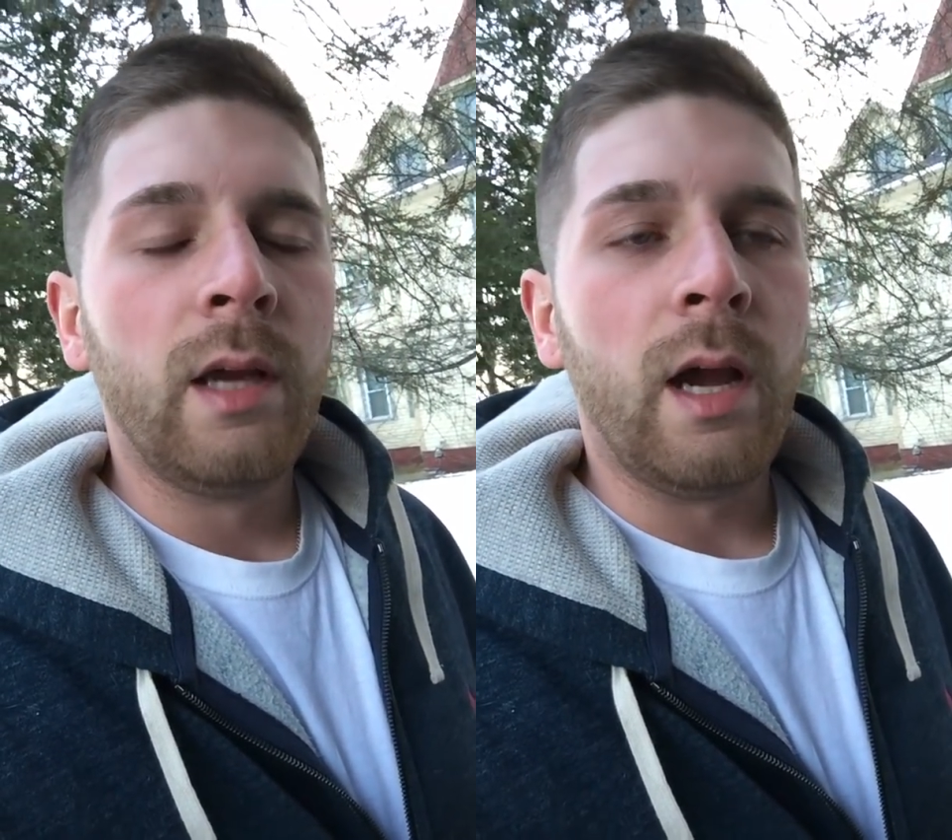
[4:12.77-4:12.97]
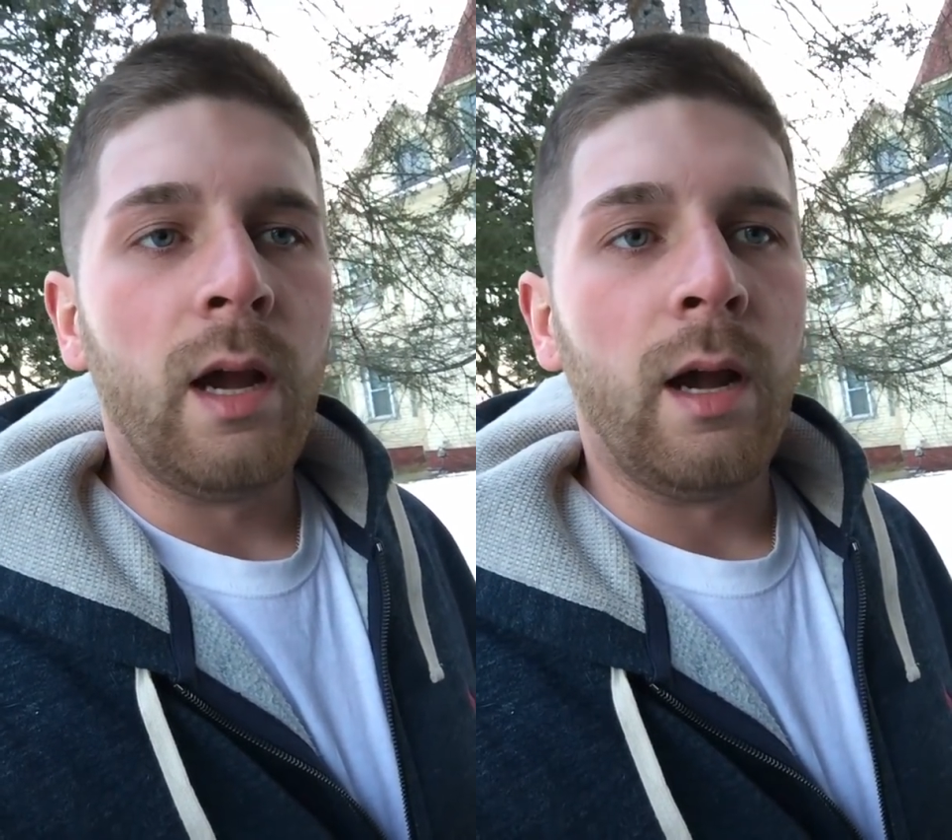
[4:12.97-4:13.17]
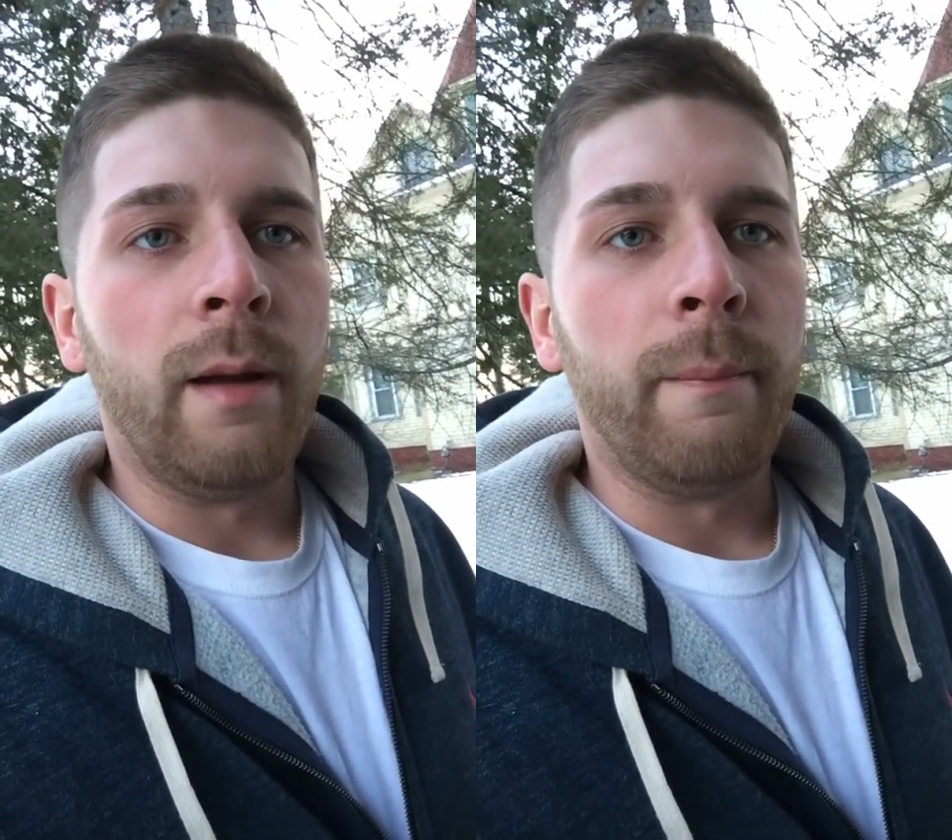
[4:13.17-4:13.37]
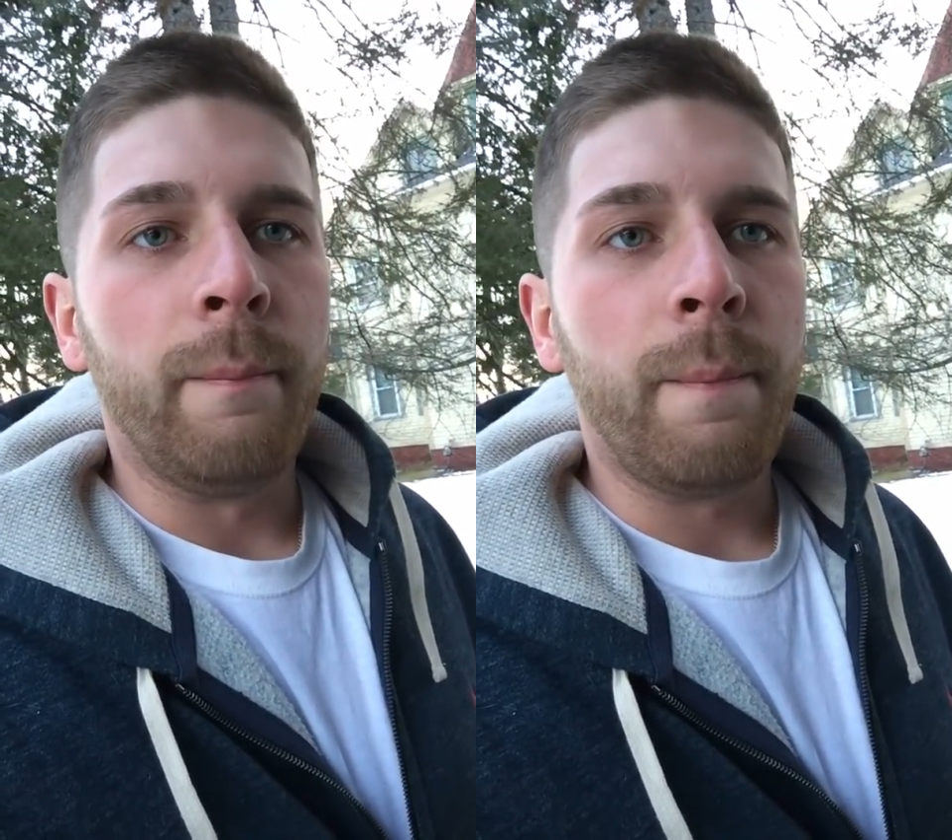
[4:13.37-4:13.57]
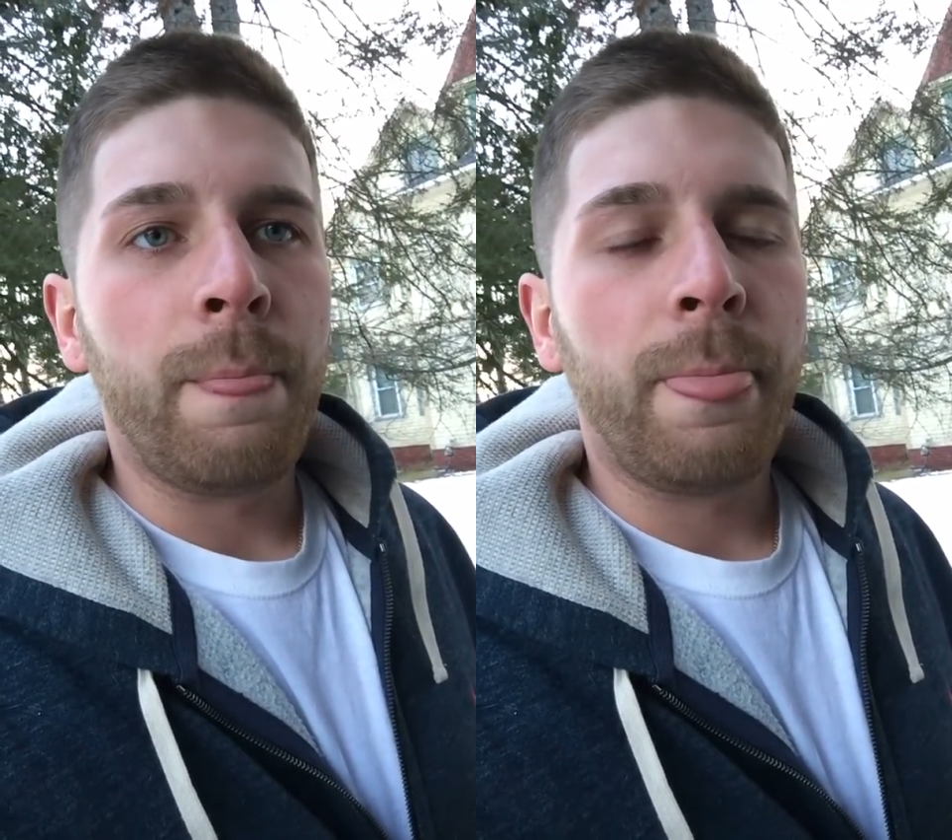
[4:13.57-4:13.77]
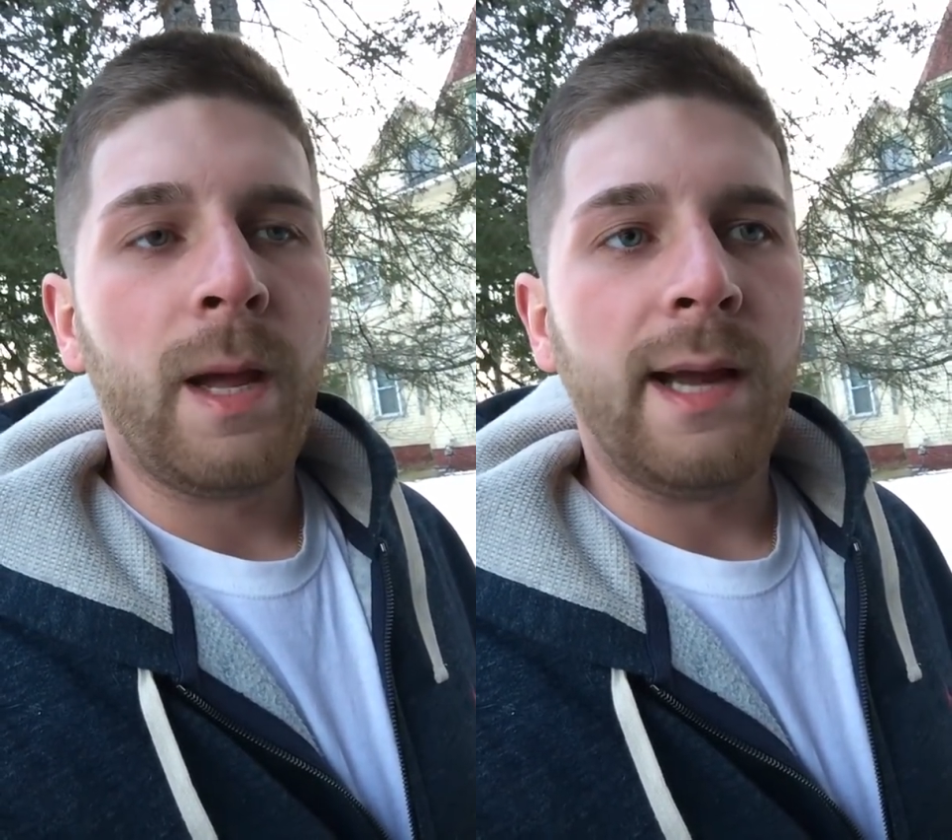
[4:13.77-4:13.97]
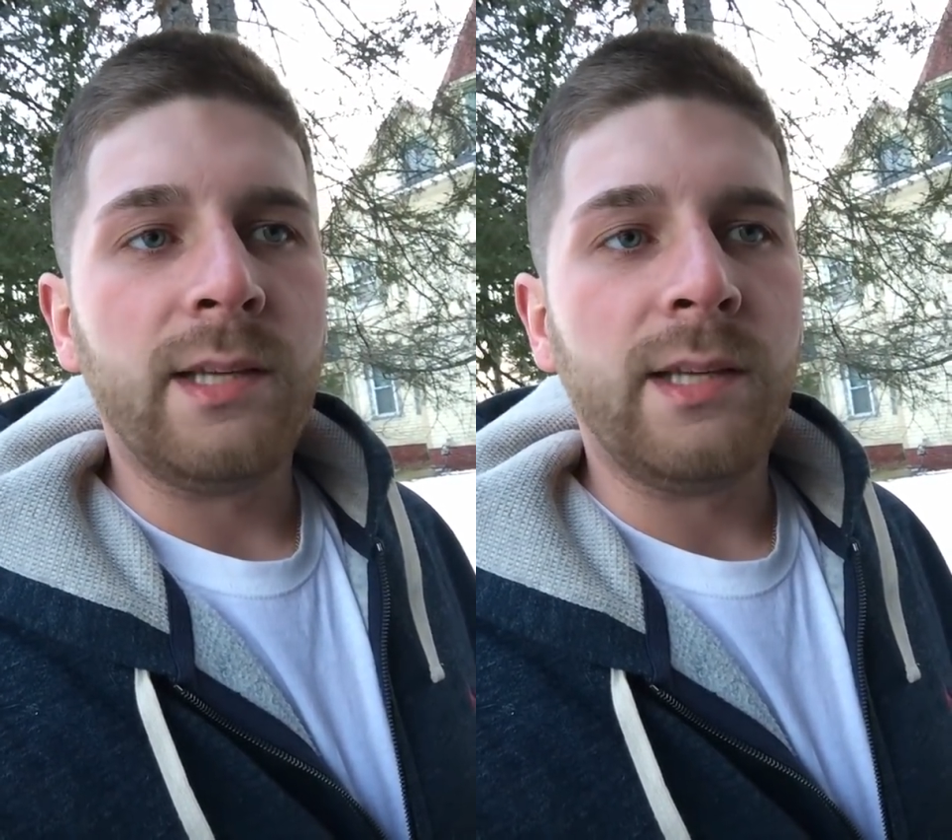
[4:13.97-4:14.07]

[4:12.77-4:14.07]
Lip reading: I